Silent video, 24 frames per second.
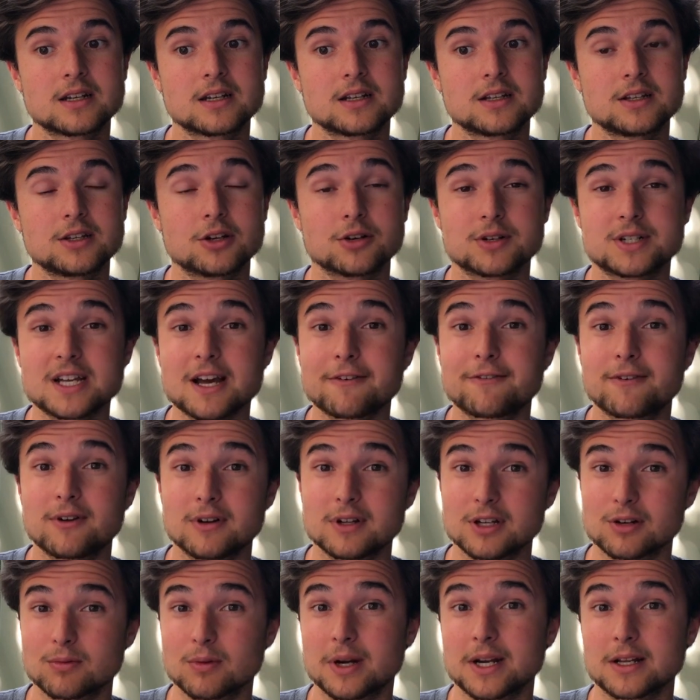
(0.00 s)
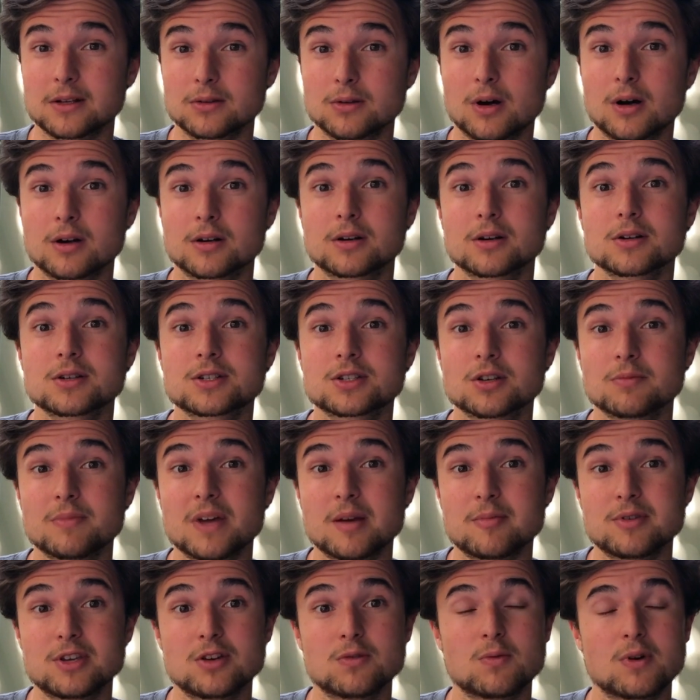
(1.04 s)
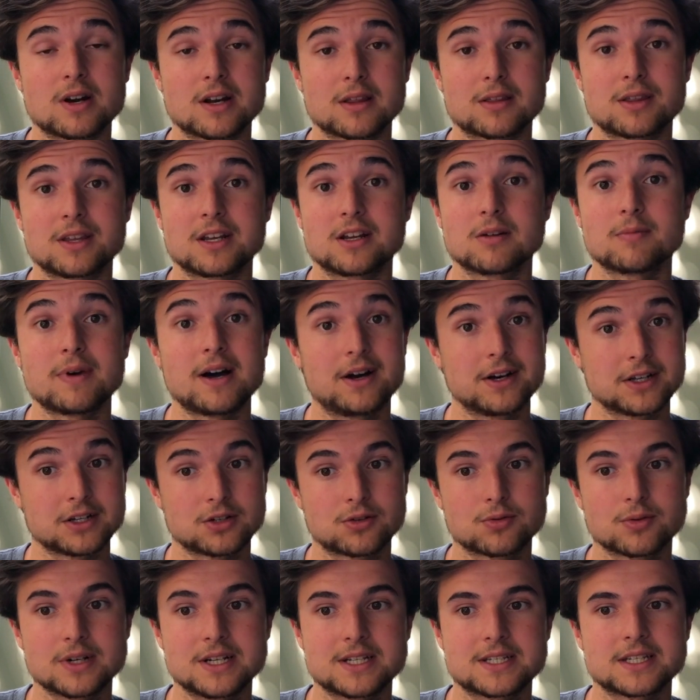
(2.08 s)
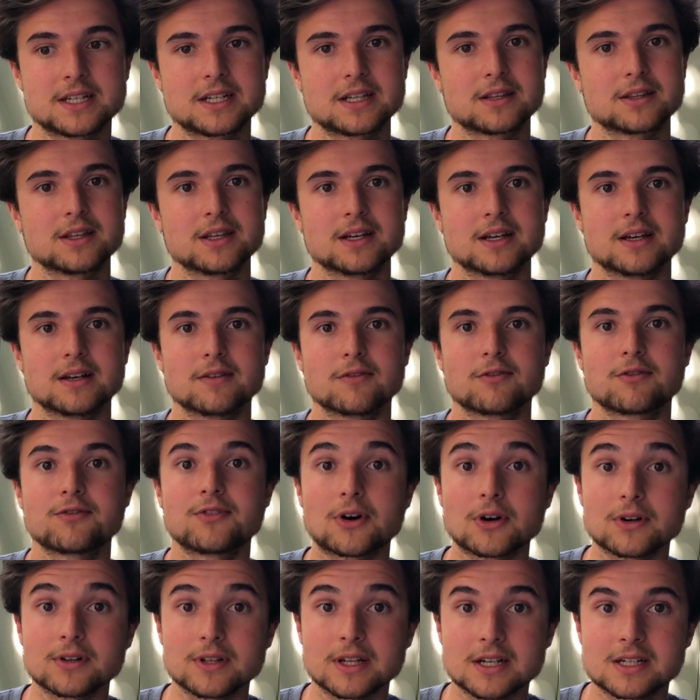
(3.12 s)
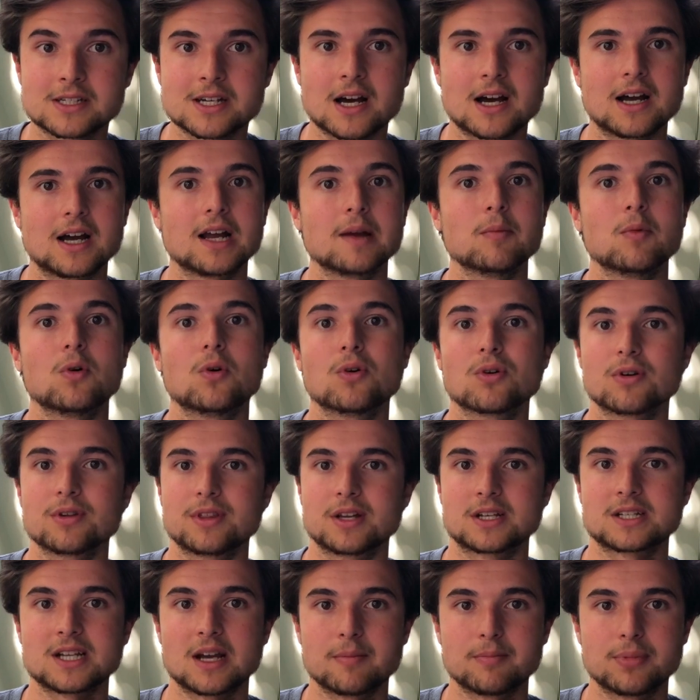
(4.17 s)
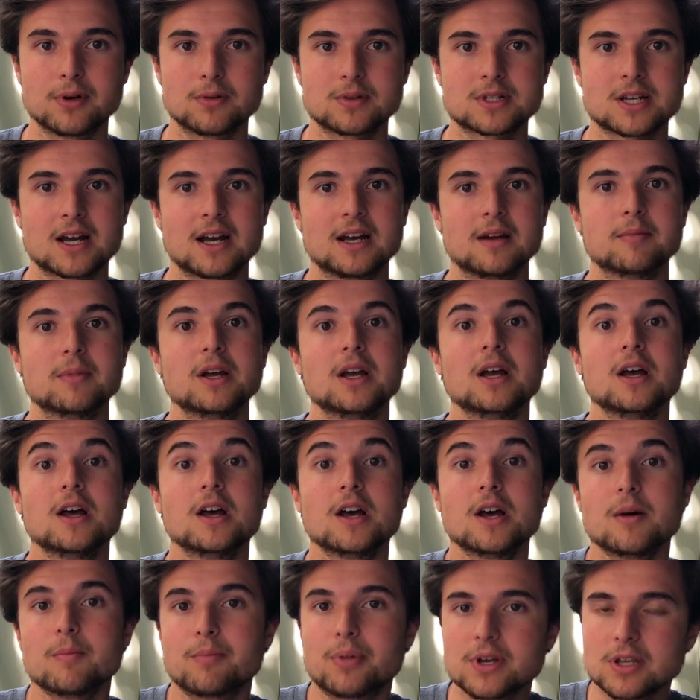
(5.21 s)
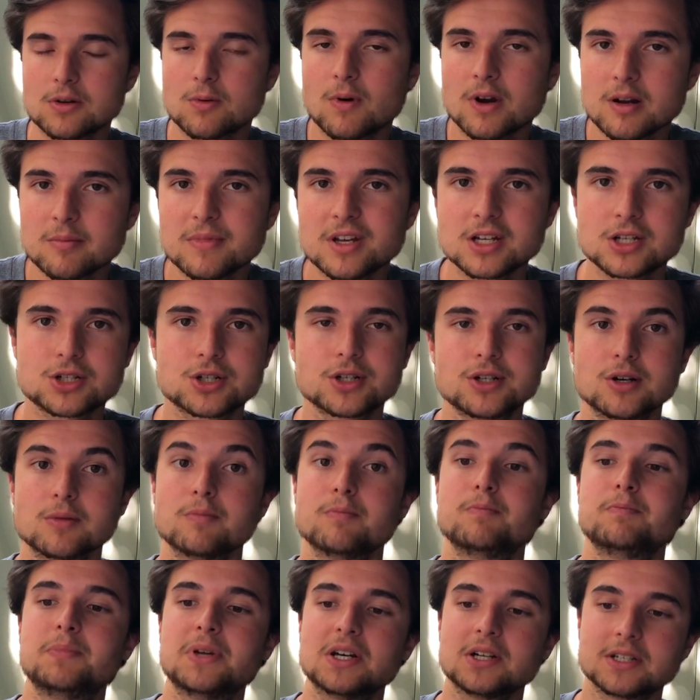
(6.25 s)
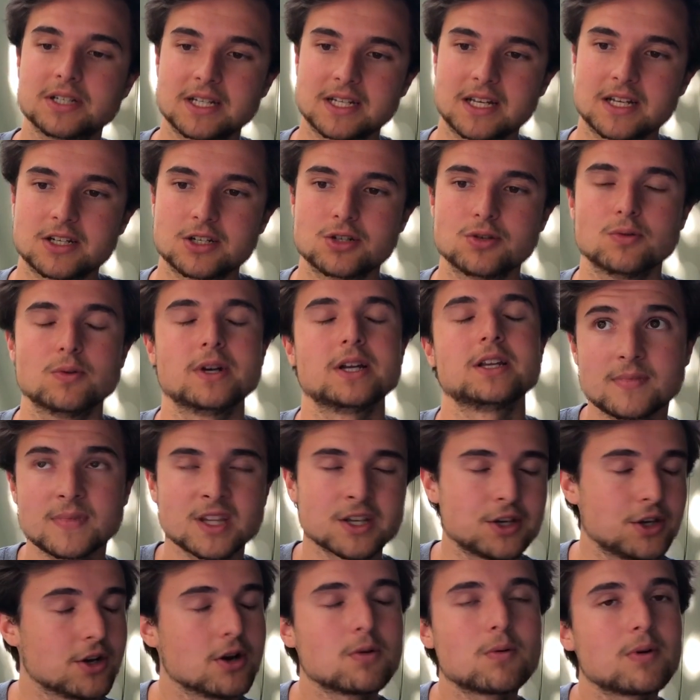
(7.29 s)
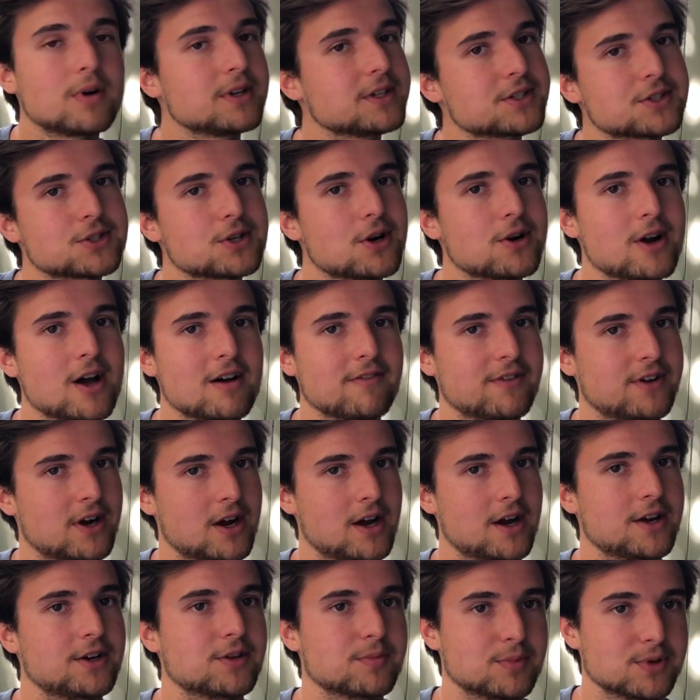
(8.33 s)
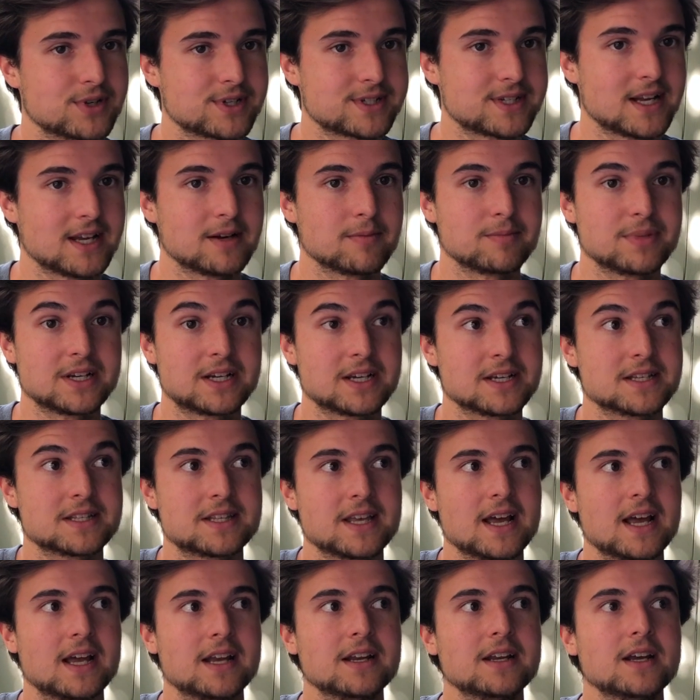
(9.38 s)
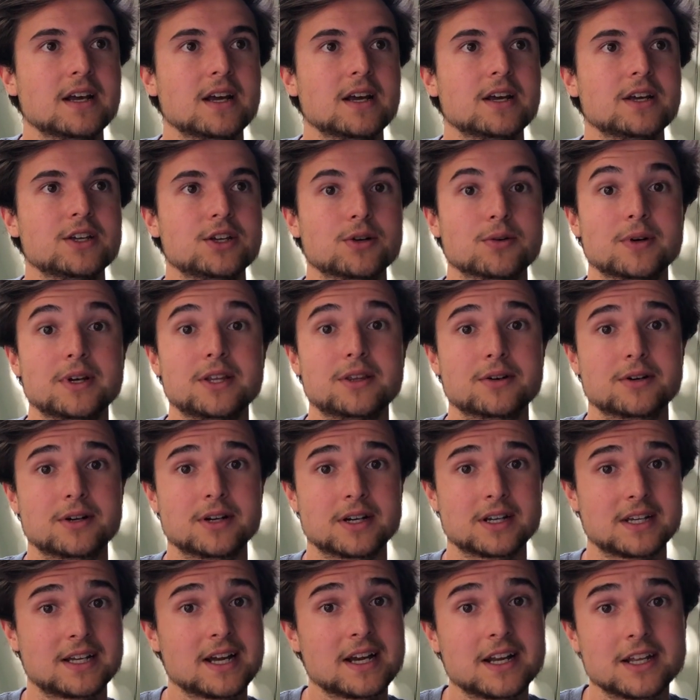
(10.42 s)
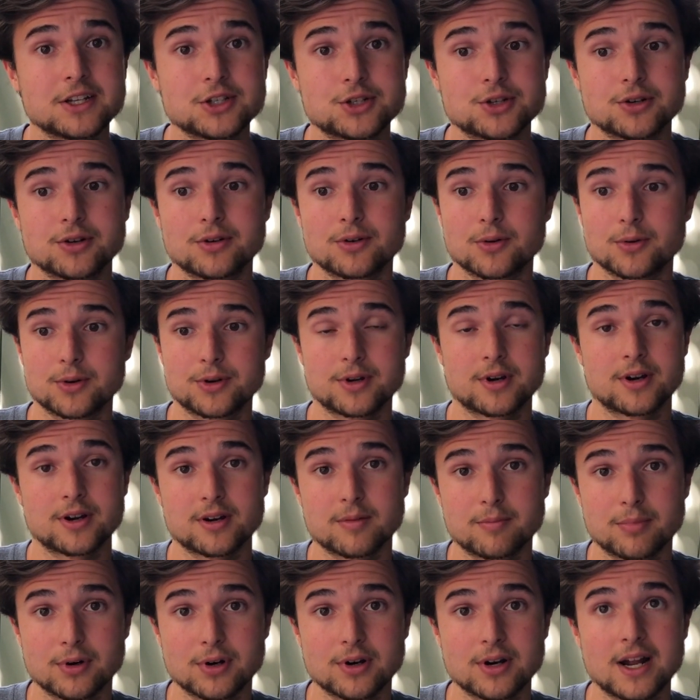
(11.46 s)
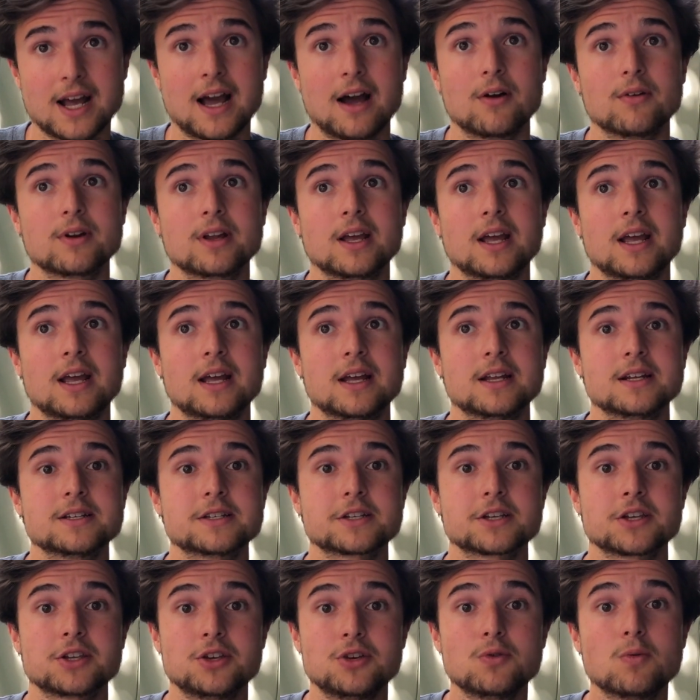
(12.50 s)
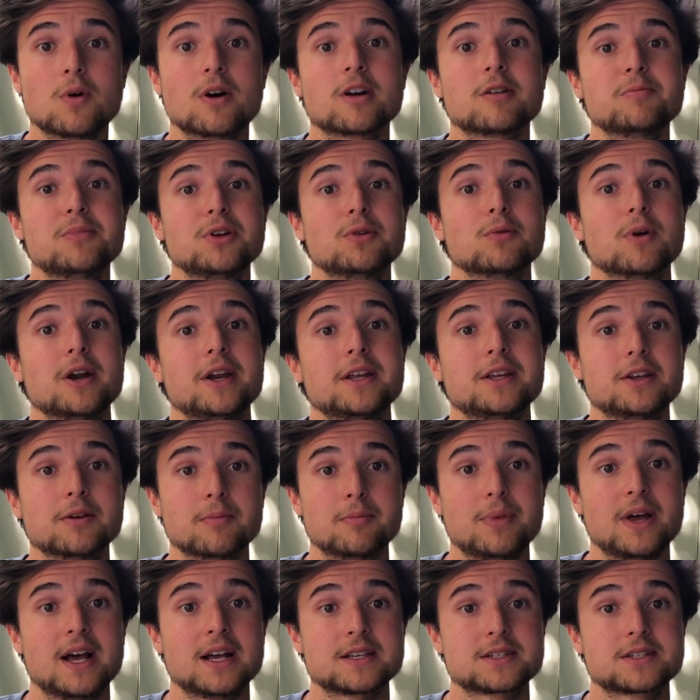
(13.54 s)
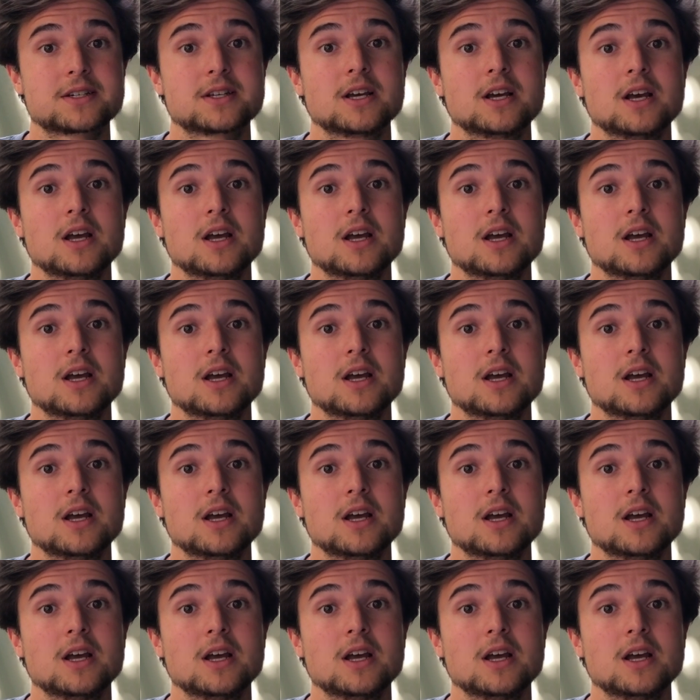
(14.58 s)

you're definitely running longer, so maybe you want to think about increasing the fartlek time or the tempo time. But you want to make sure you're building into it. You don't want to start off at 100% because then you're either going to get injured or you're going to burn out. And you want to be running your best